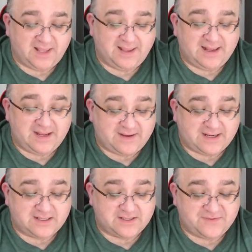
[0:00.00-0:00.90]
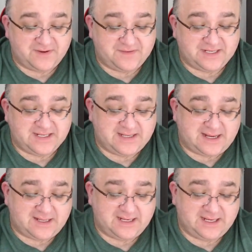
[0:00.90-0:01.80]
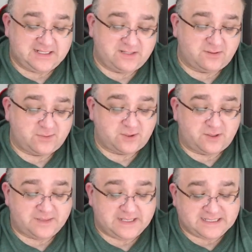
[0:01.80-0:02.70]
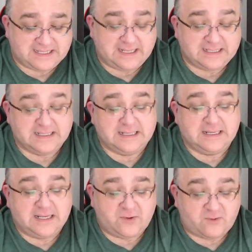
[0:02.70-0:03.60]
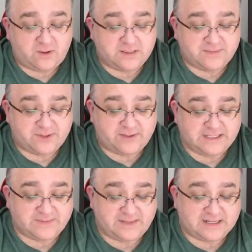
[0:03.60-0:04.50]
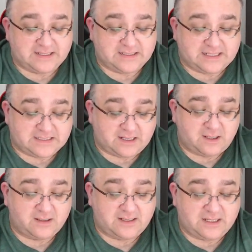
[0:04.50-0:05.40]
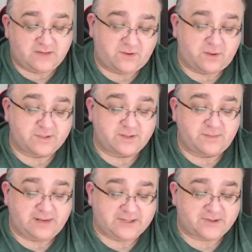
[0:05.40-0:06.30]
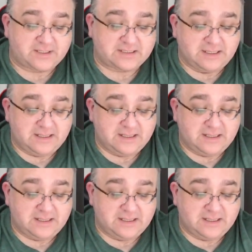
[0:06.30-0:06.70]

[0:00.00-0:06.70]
If he had another 50 in the alley, he'd do 'em all, but instead, he rolls up the green smack under his tongue and he flops on the mattress.